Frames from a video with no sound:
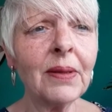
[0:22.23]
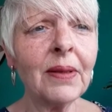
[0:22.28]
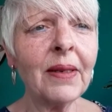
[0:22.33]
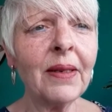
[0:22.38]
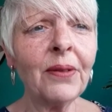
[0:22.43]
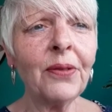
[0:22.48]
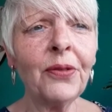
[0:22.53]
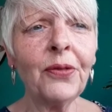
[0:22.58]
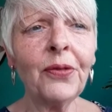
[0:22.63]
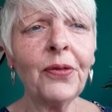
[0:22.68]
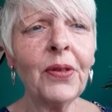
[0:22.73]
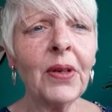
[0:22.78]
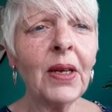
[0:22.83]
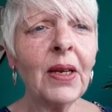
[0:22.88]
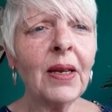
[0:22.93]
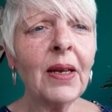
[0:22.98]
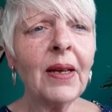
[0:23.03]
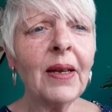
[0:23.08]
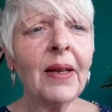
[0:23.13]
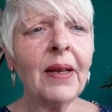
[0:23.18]

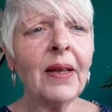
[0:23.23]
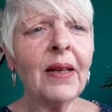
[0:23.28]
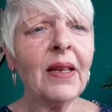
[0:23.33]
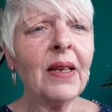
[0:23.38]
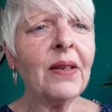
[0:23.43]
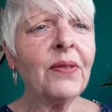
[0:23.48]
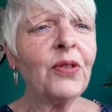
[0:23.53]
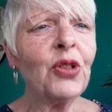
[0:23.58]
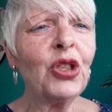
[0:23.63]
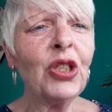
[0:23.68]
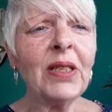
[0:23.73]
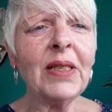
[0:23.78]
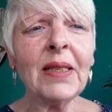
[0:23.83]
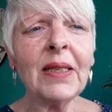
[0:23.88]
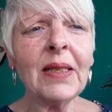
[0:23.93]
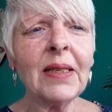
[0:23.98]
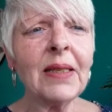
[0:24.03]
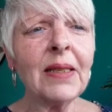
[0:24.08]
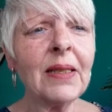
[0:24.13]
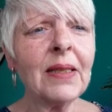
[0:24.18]
If
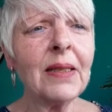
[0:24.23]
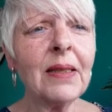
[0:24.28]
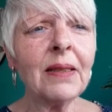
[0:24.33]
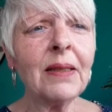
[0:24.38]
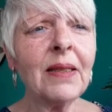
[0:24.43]
Jesus